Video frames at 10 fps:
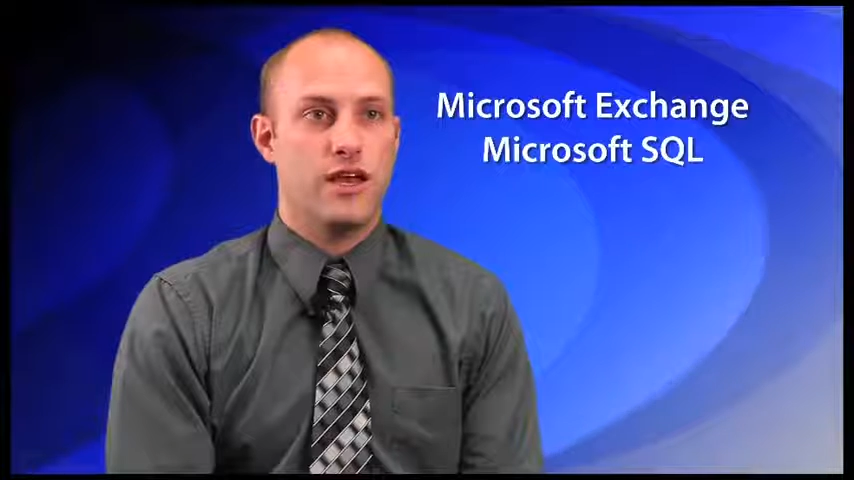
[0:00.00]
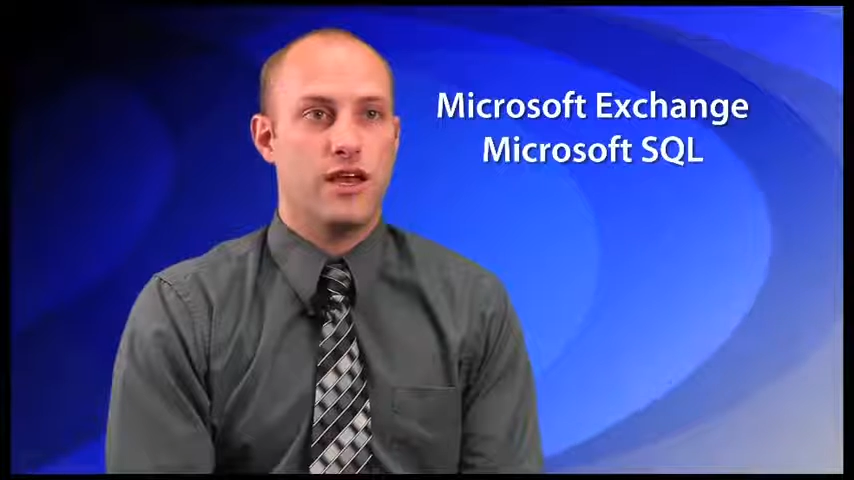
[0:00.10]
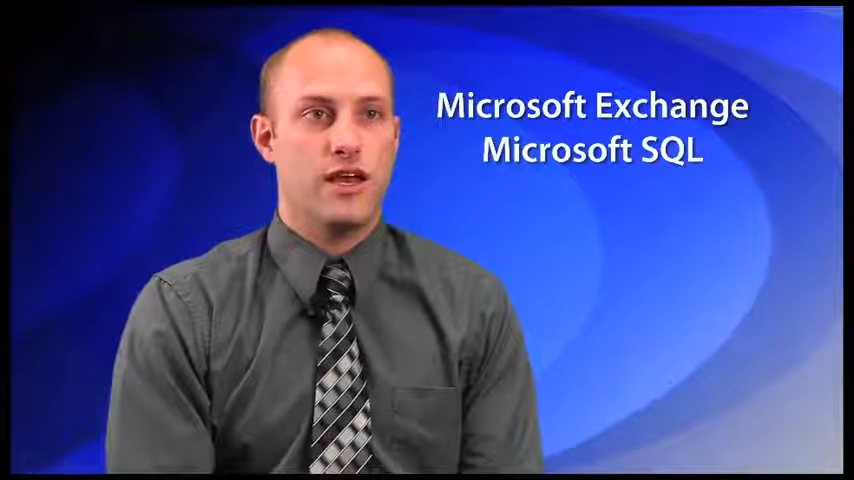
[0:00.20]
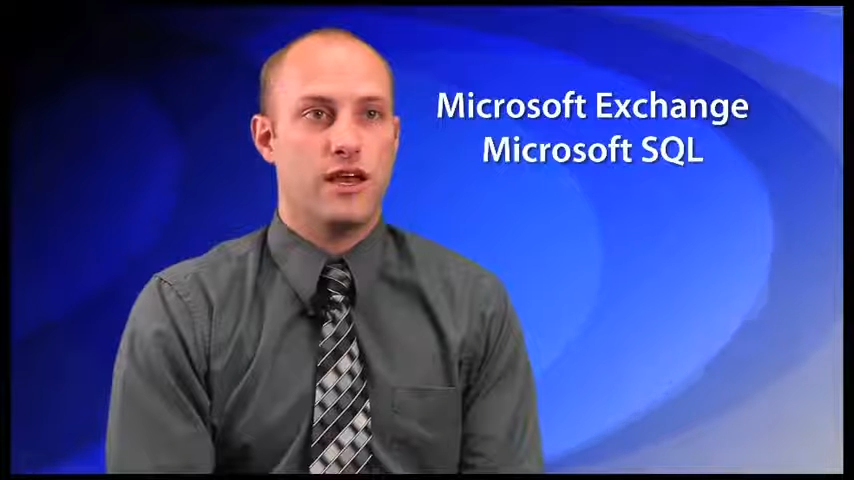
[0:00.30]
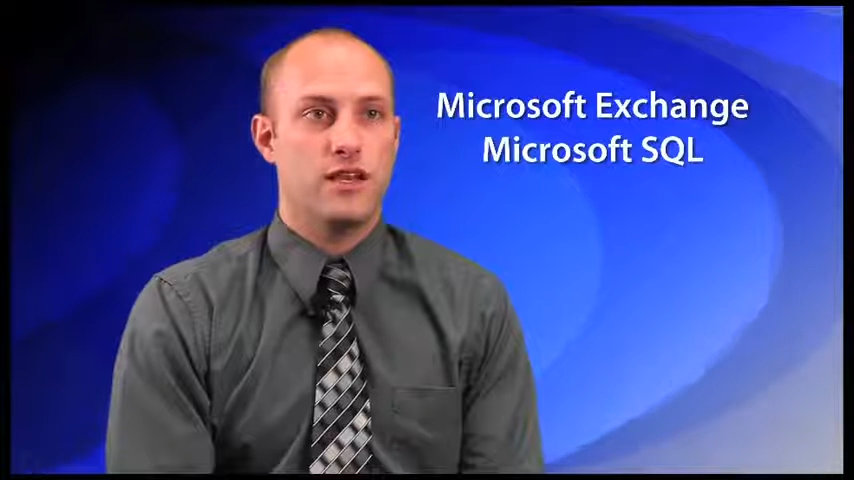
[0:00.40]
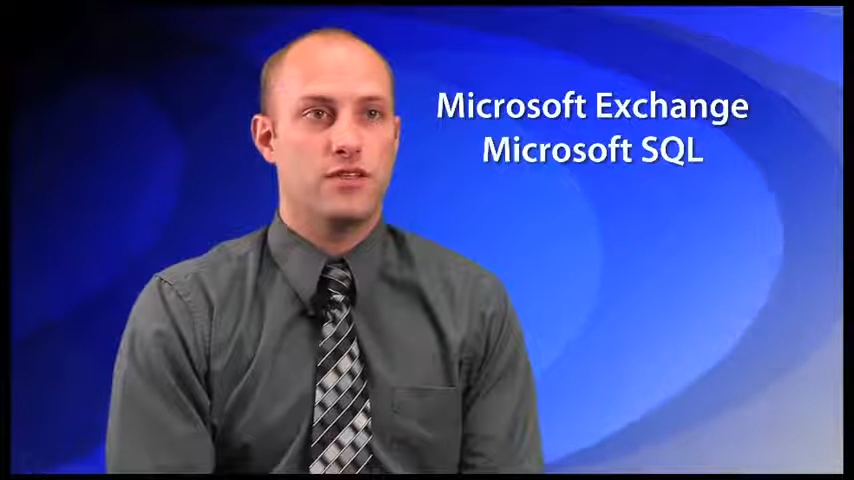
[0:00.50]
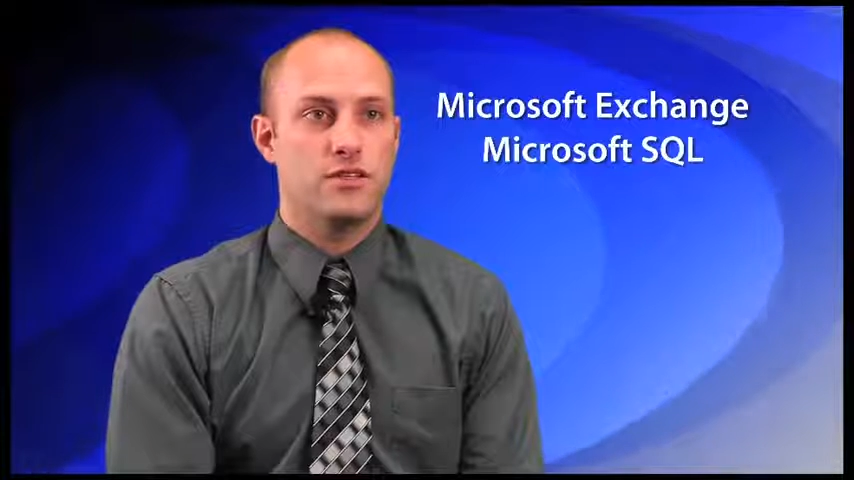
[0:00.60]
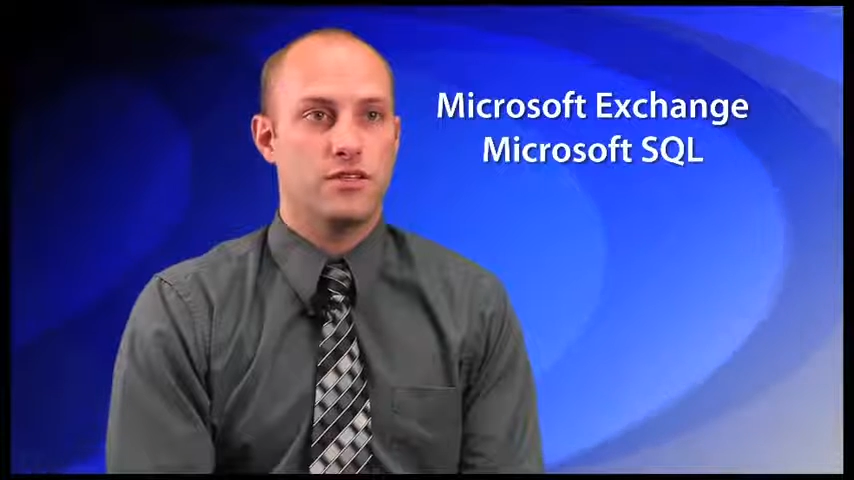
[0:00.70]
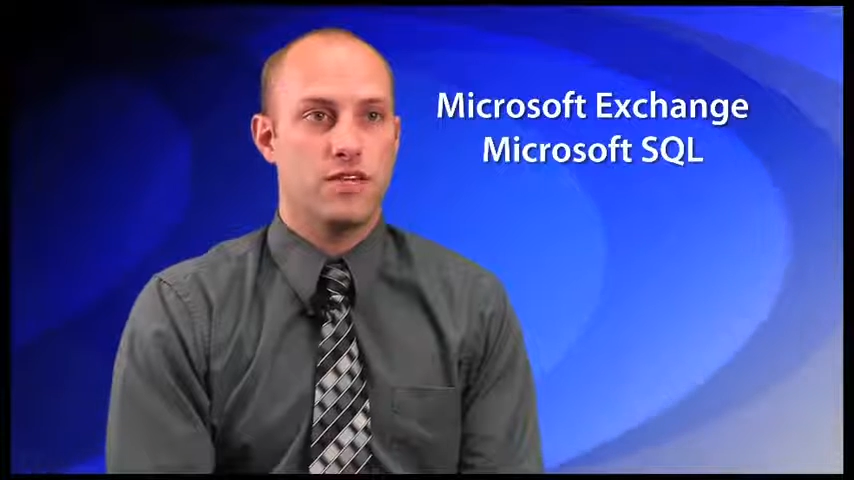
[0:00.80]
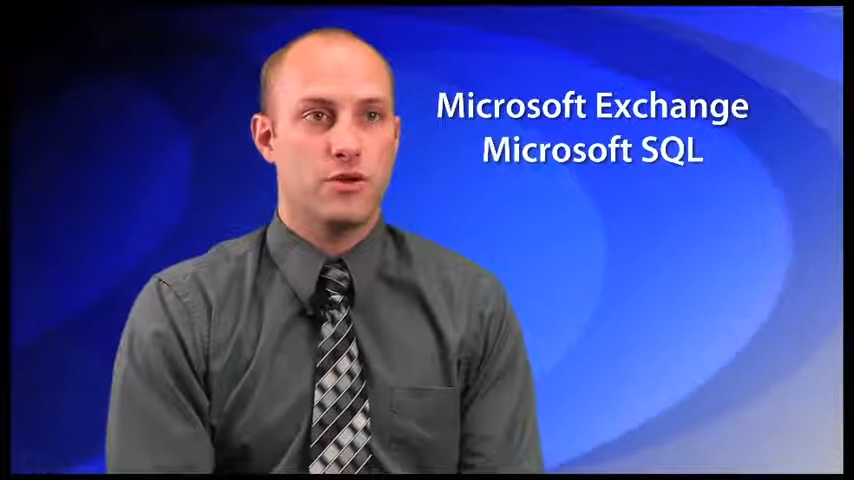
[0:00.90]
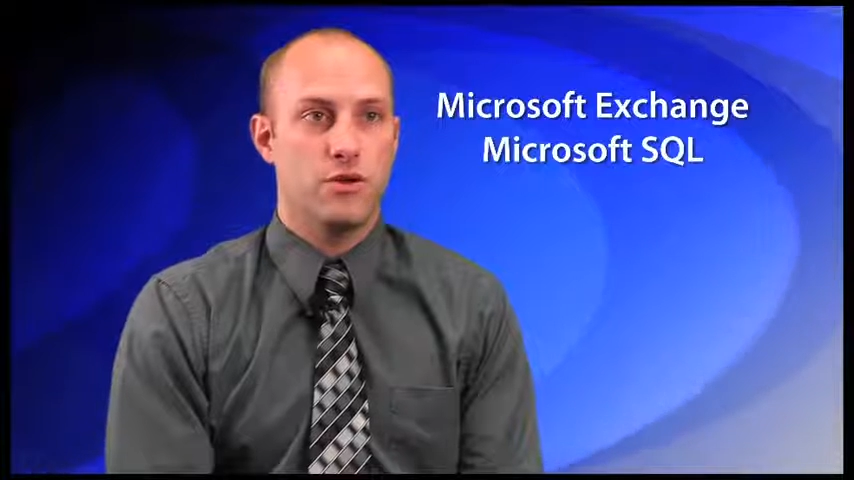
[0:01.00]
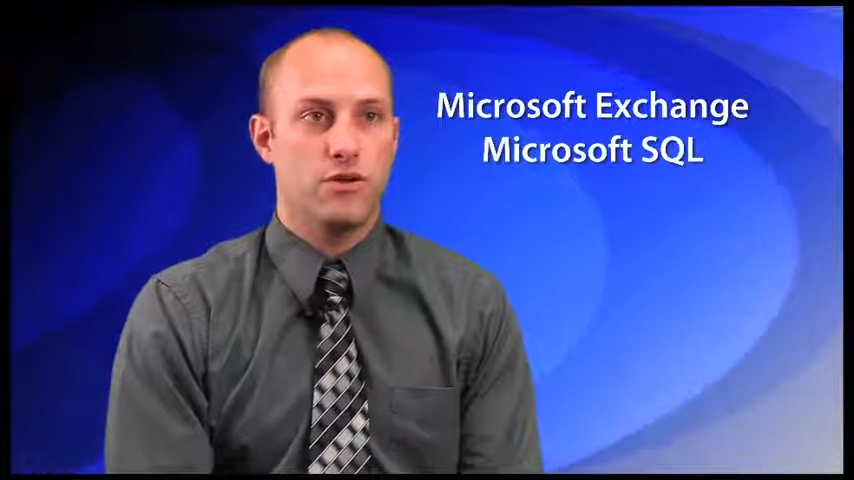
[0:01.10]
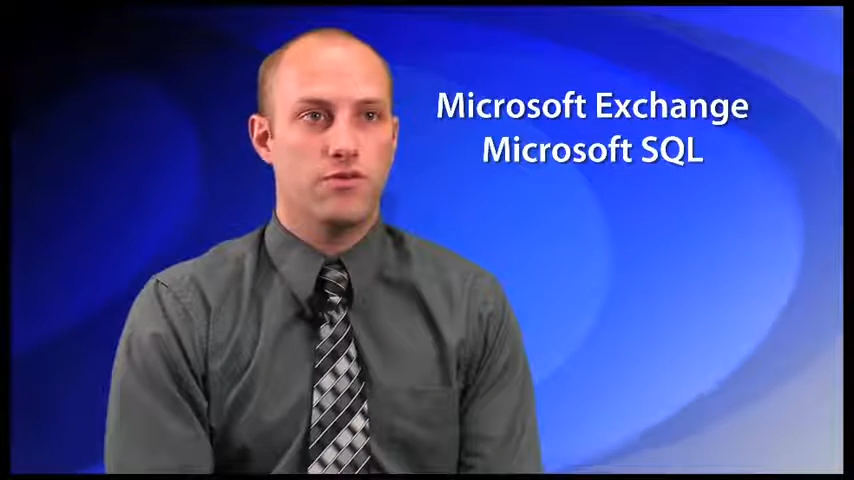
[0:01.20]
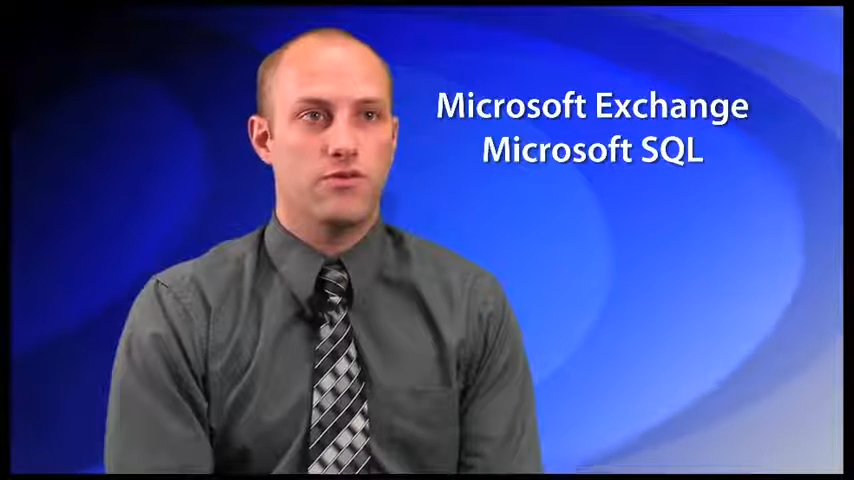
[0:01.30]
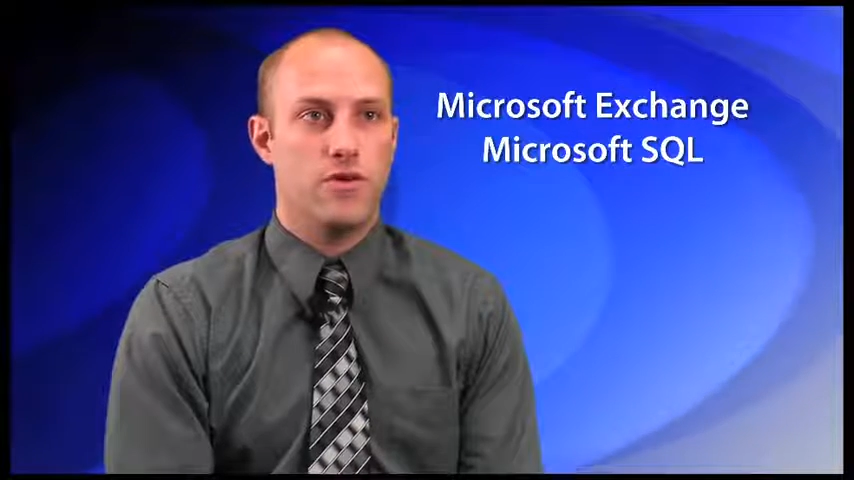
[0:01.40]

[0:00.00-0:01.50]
and SQL